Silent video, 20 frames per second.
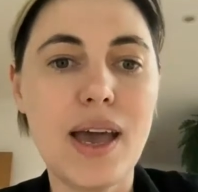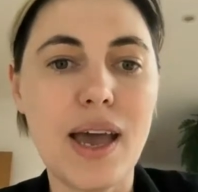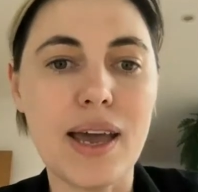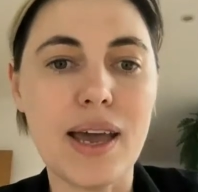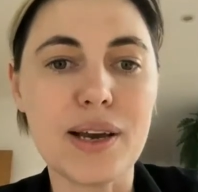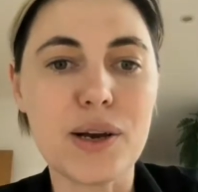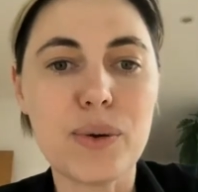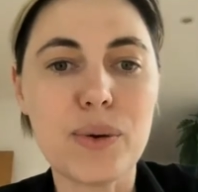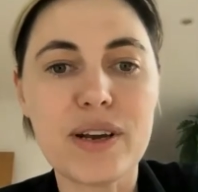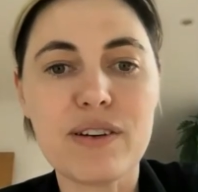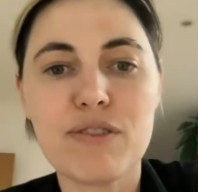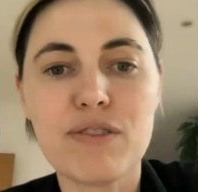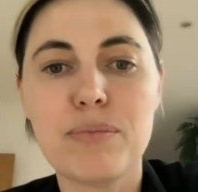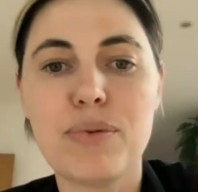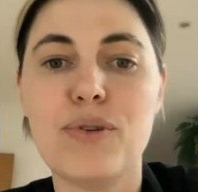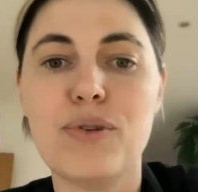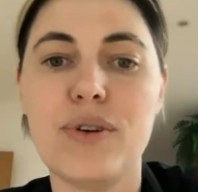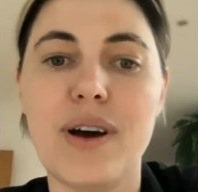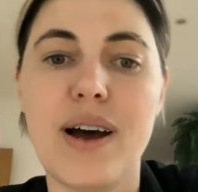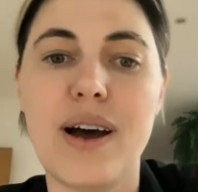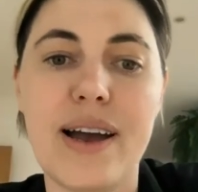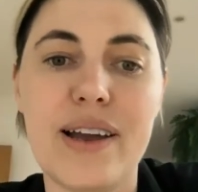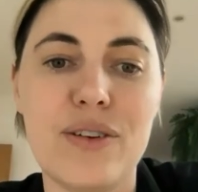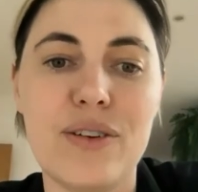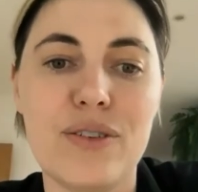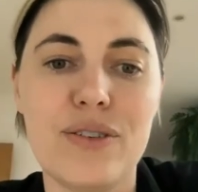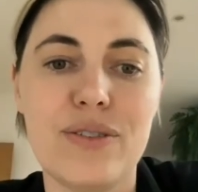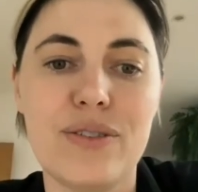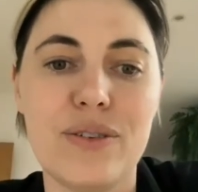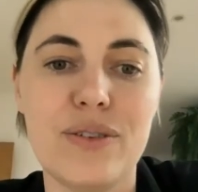In a quick report
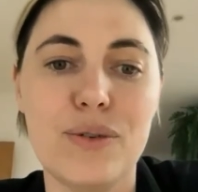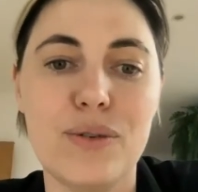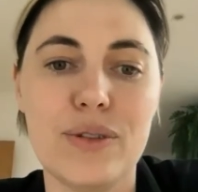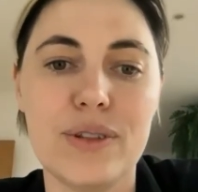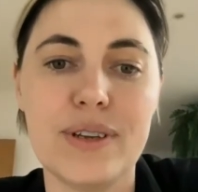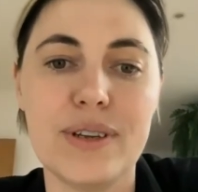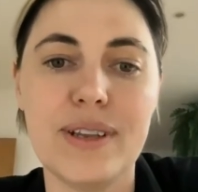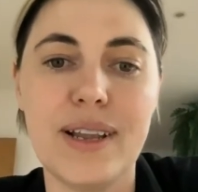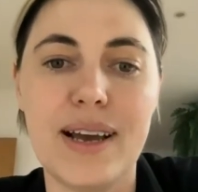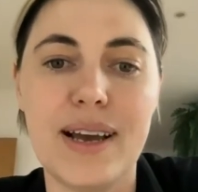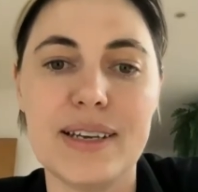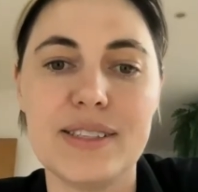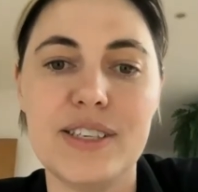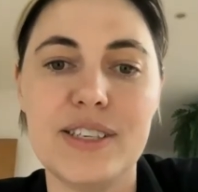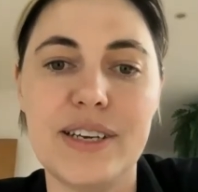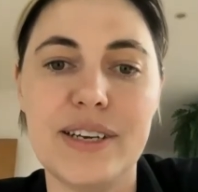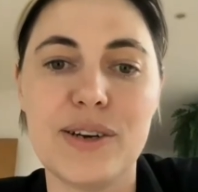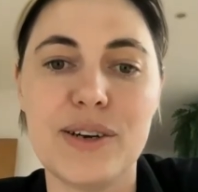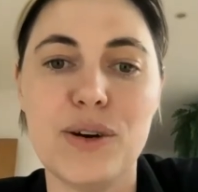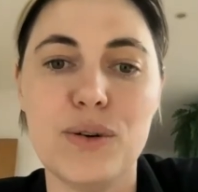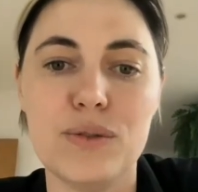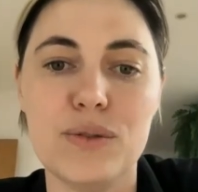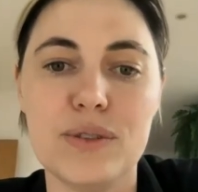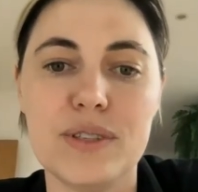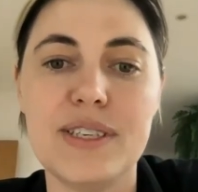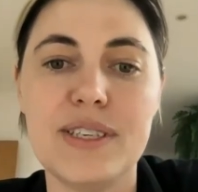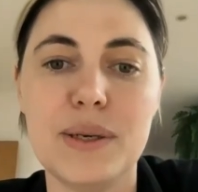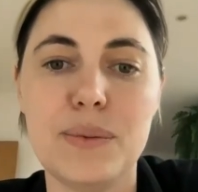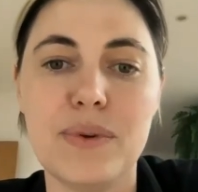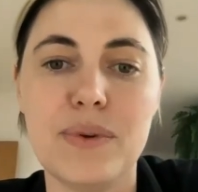I authored last year called
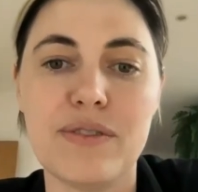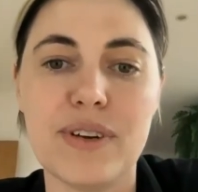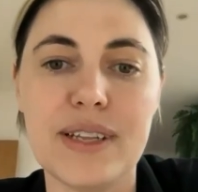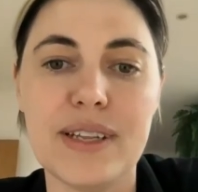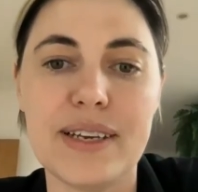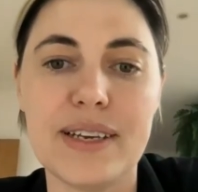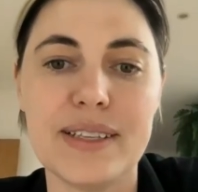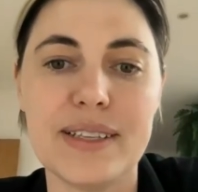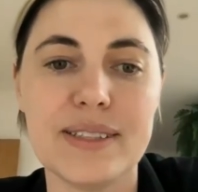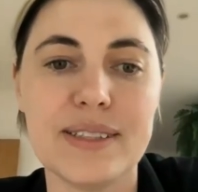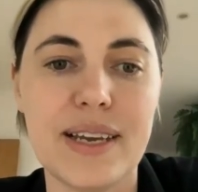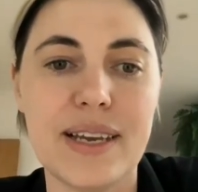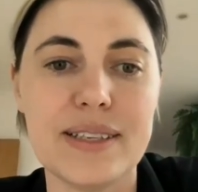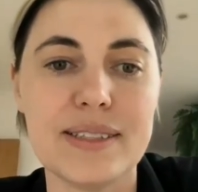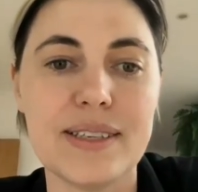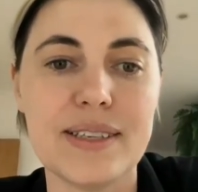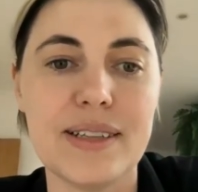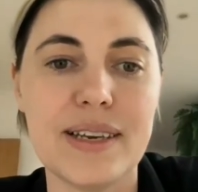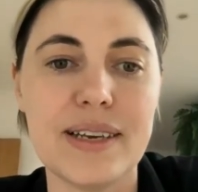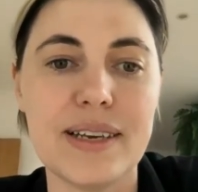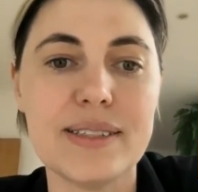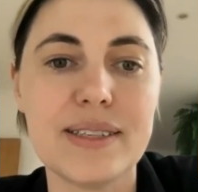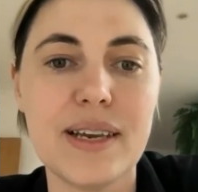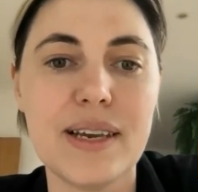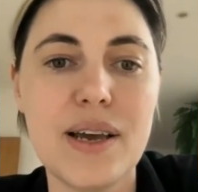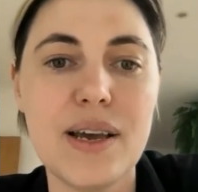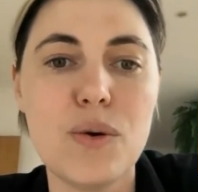Did We Really Consent to This?